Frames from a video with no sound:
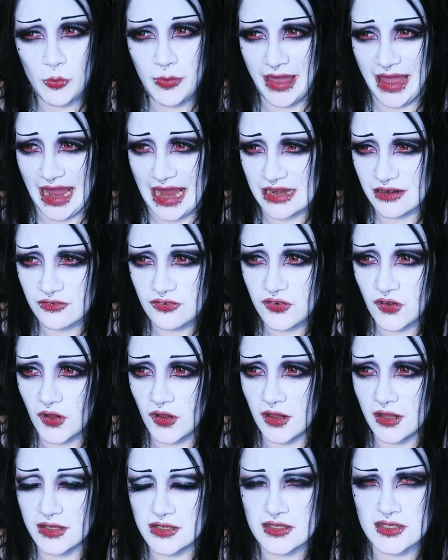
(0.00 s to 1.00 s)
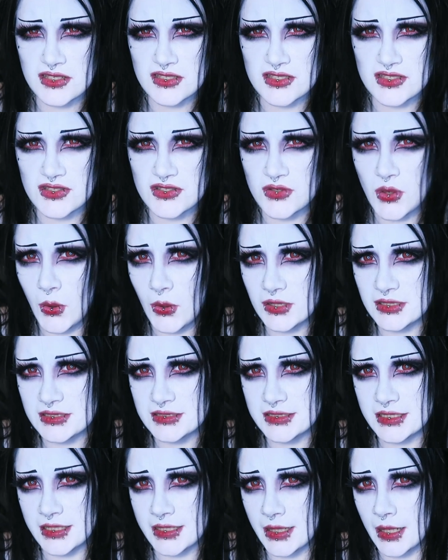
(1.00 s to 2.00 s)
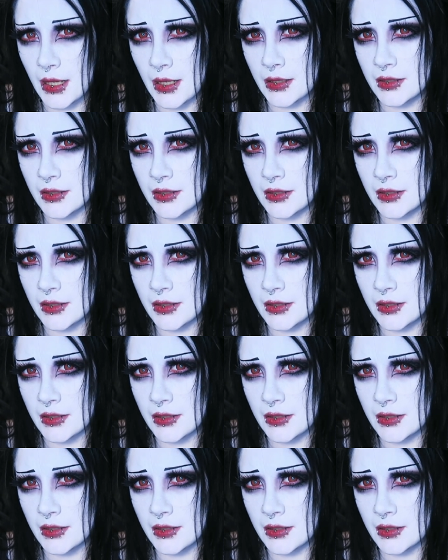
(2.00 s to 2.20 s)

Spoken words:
painful and exhausting